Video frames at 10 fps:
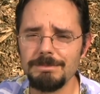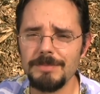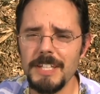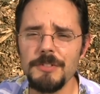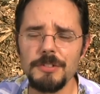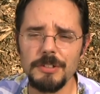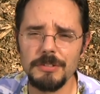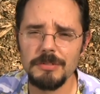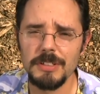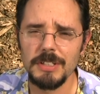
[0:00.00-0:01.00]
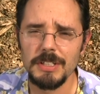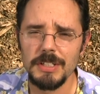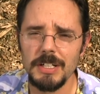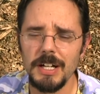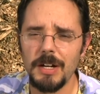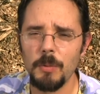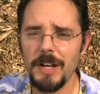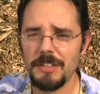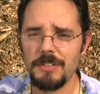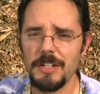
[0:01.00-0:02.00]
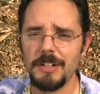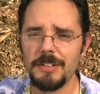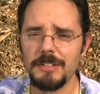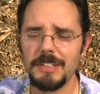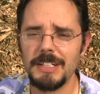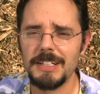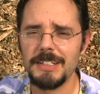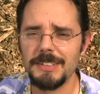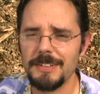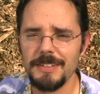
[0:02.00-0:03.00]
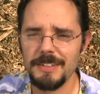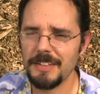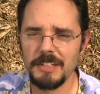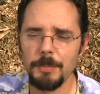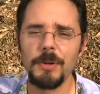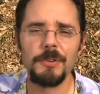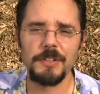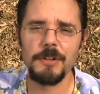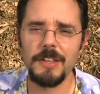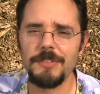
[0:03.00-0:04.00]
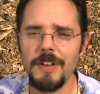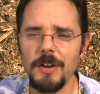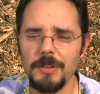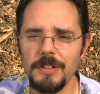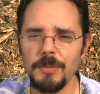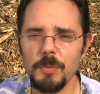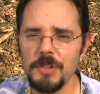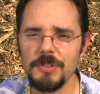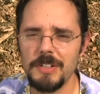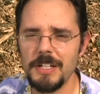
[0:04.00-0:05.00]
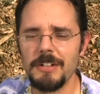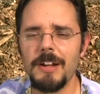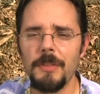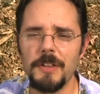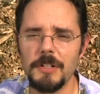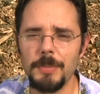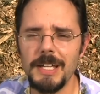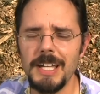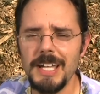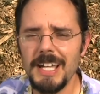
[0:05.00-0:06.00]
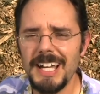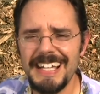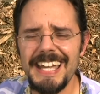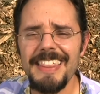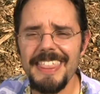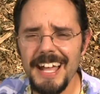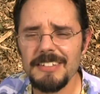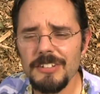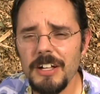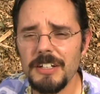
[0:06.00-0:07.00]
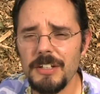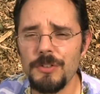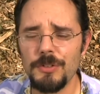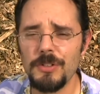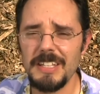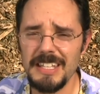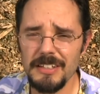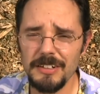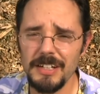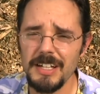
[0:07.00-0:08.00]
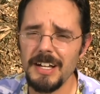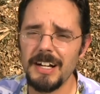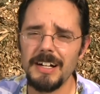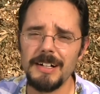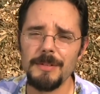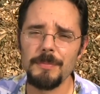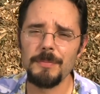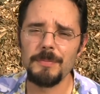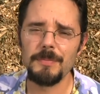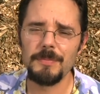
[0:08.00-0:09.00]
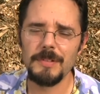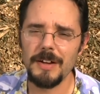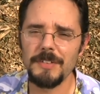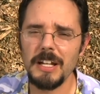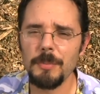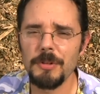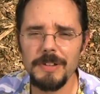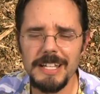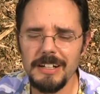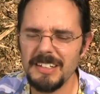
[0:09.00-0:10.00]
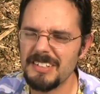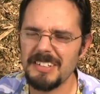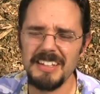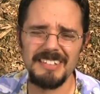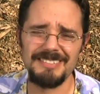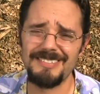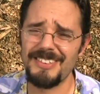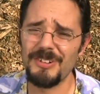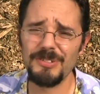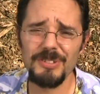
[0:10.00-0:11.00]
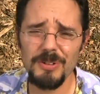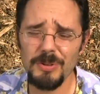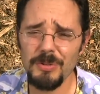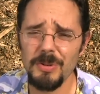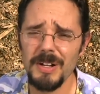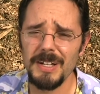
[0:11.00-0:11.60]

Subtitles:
eastern white cedar, the typical cedar that's found in the woods in and around Thunder Bay. Again, that's not a concern either. I've done a little bit of reading on this, and there's no